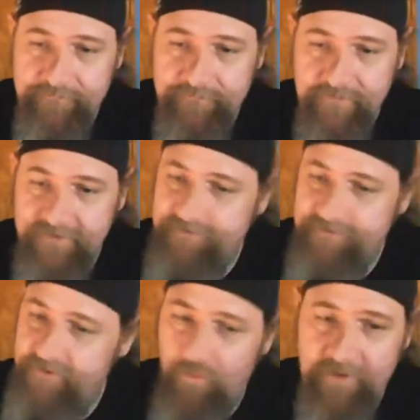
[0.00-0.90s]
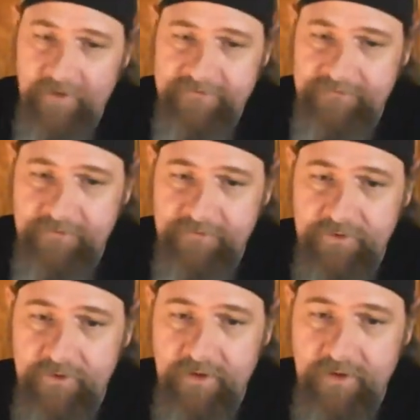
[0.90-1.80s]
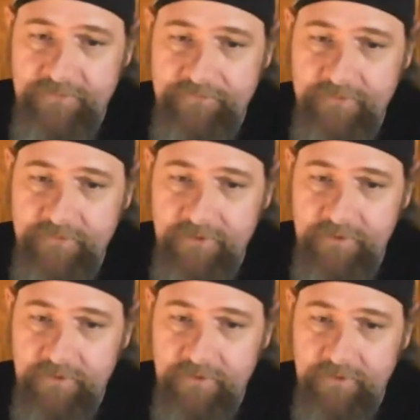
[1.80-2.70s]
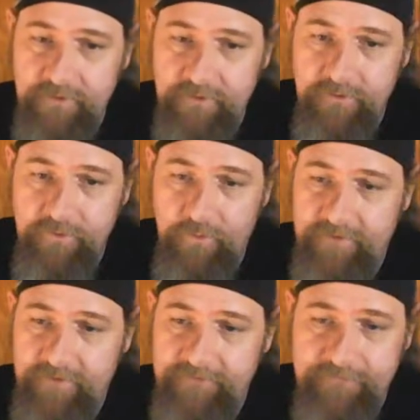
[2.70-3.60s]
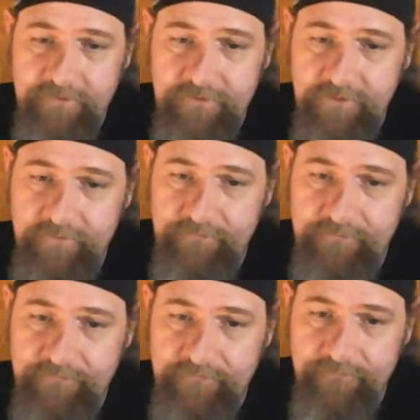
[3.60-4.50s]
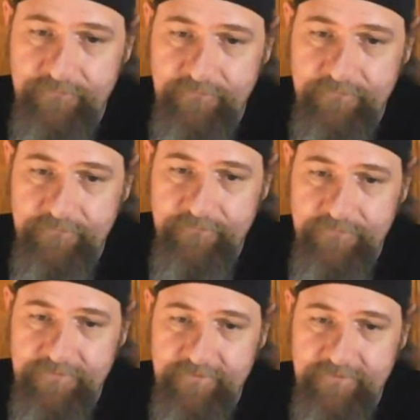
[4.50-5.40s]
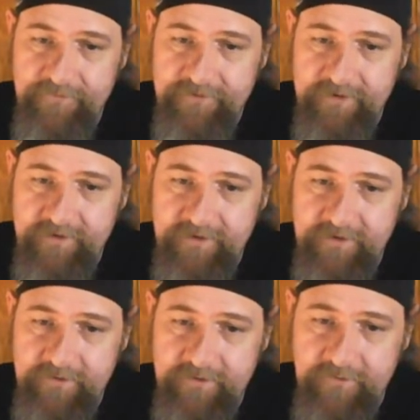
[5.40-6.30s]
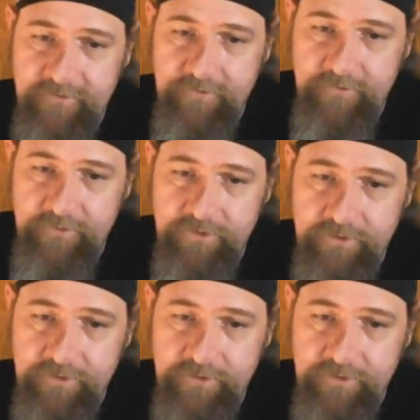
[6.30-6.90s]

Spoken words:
Like I said, go watch this video, guys. Go watch this video. 1730.